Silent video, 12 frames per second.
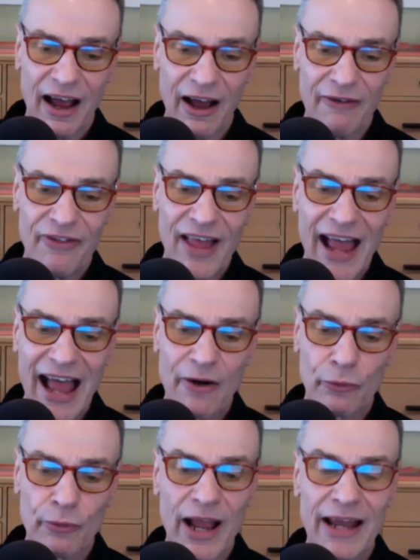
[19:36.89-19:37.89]
of that
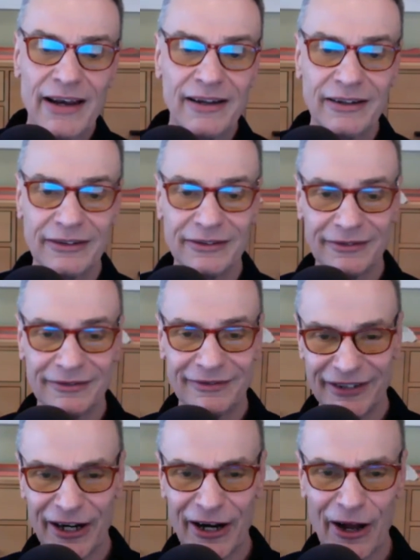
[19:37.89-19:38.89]
red,
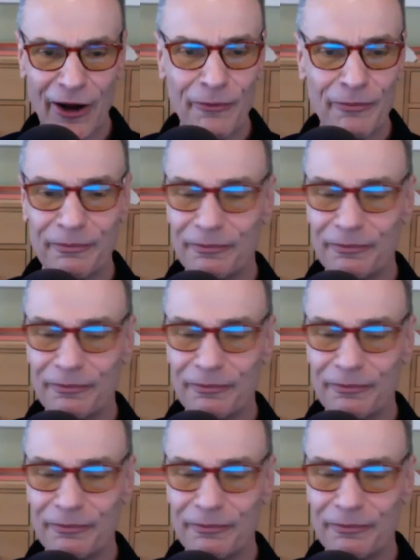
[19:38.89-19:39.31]
that